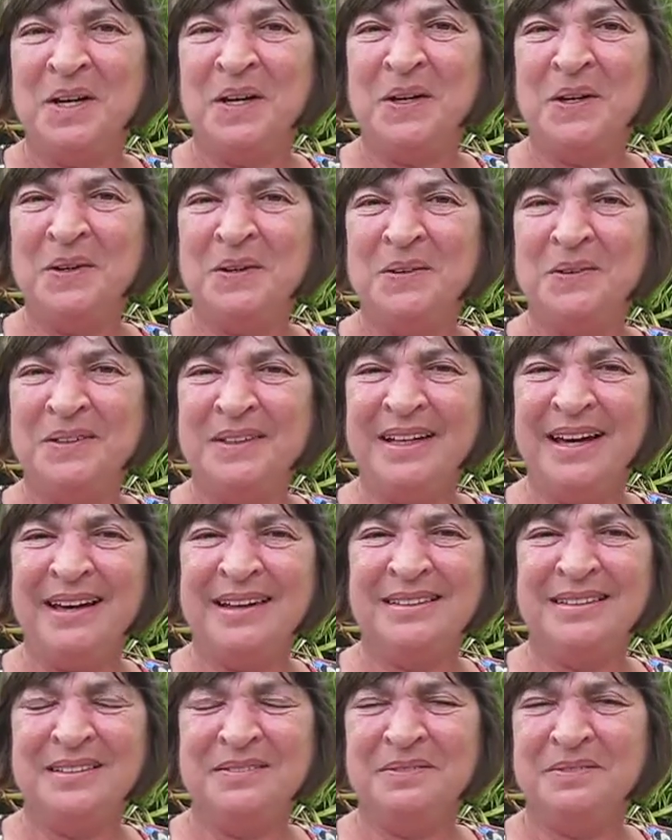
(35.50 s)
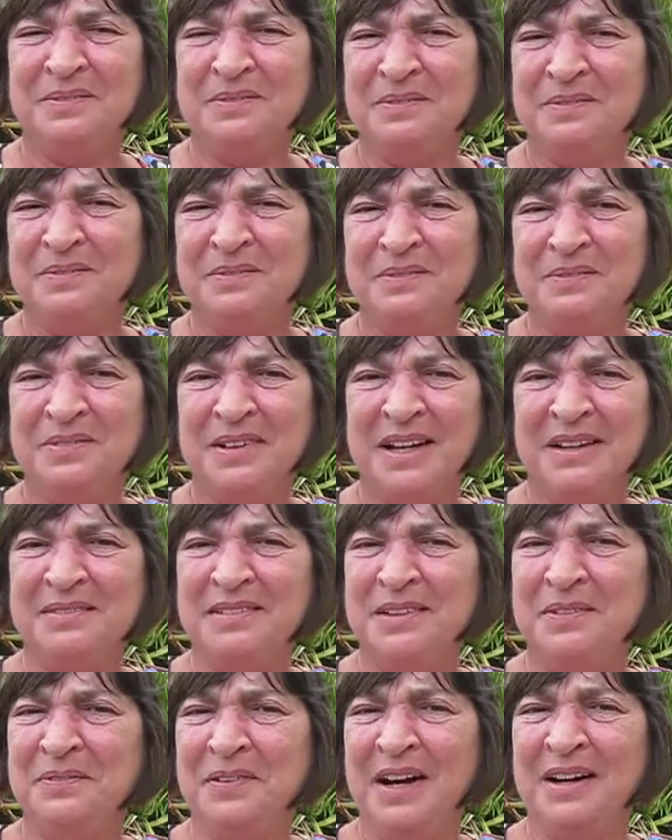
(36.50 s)
who'd had a very,
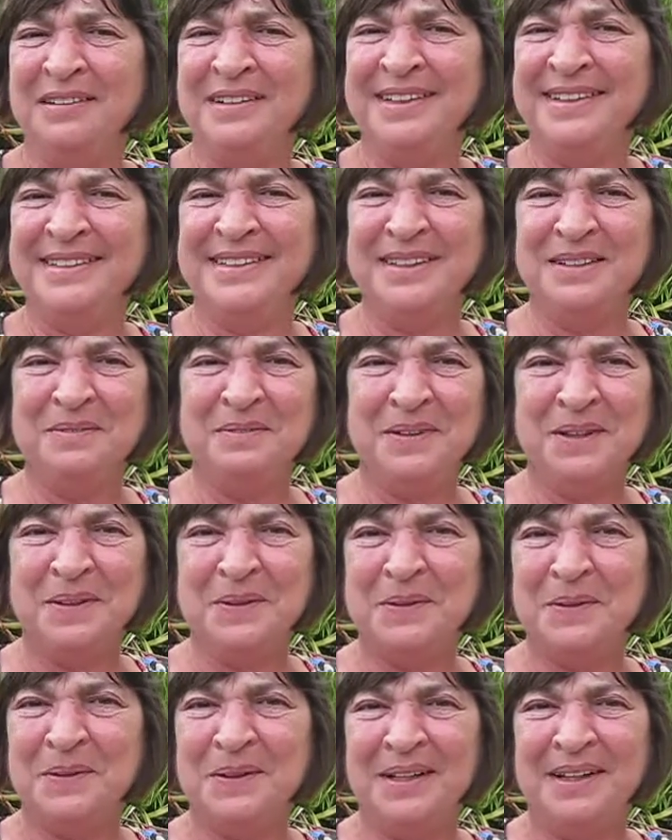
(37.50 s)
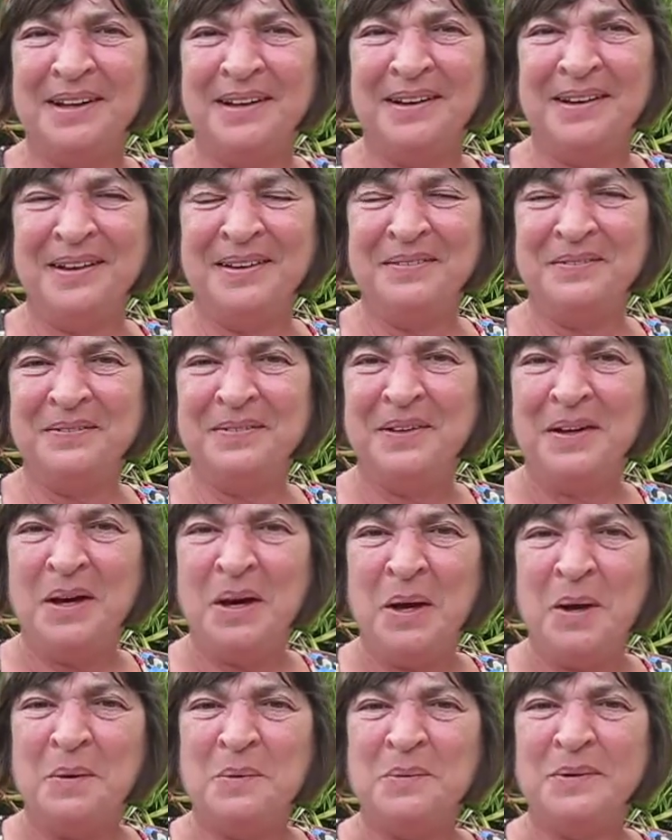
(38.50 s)
very difficult
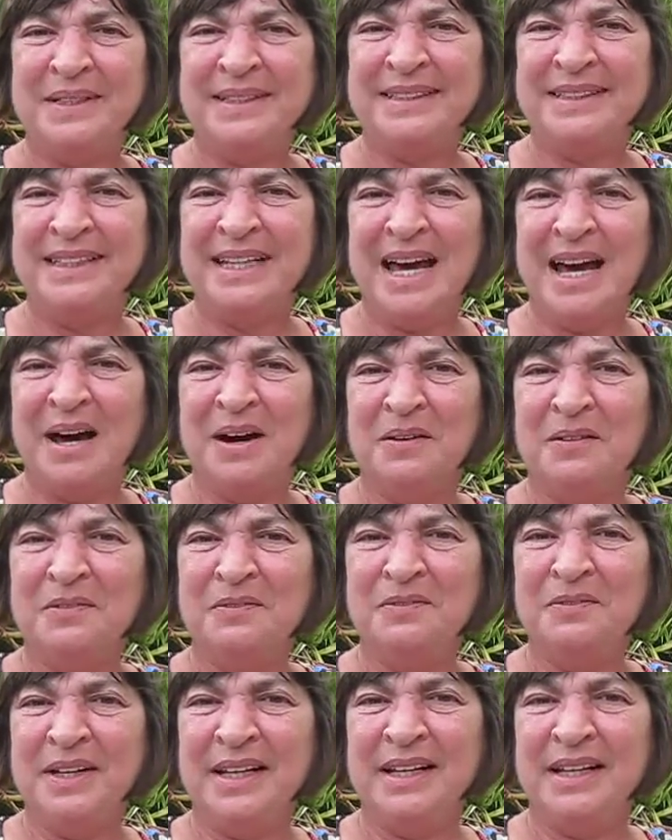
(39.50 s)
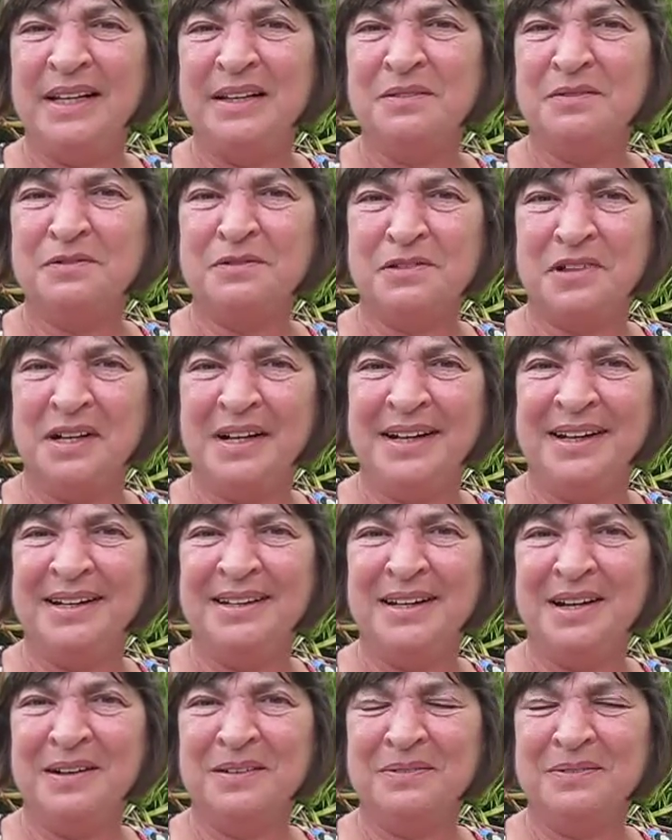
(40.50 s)
life, was now feeling free
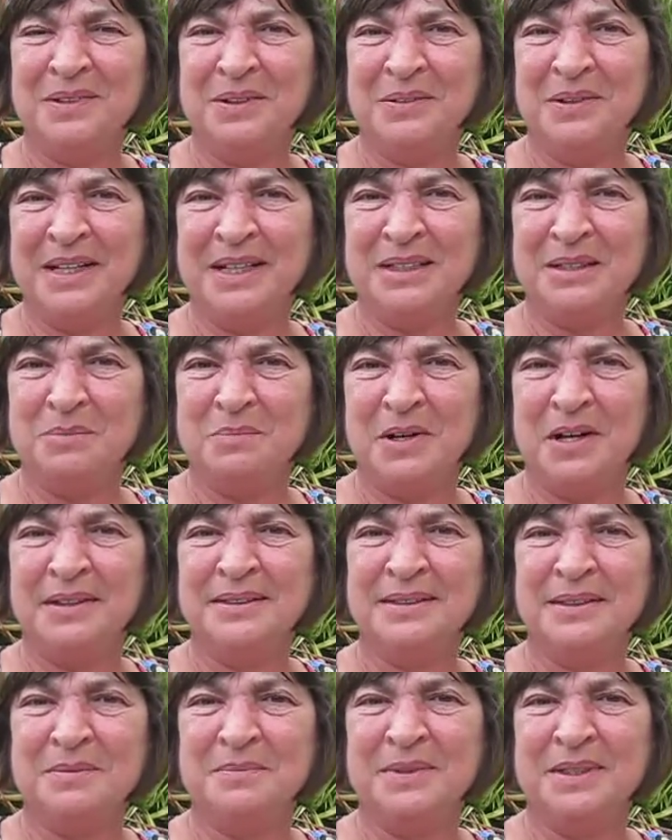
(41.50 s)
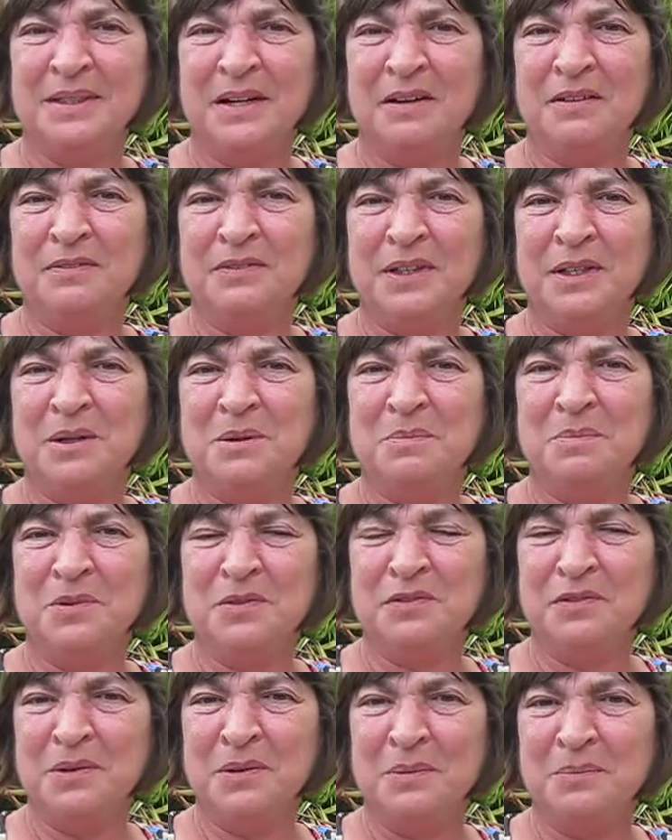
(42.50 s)
enough to express himself in a
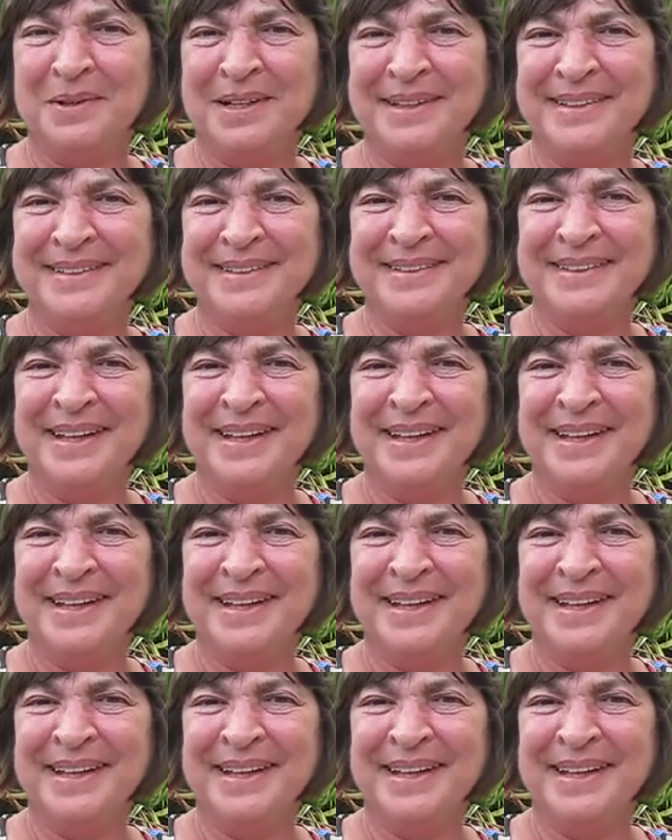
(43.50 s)
performance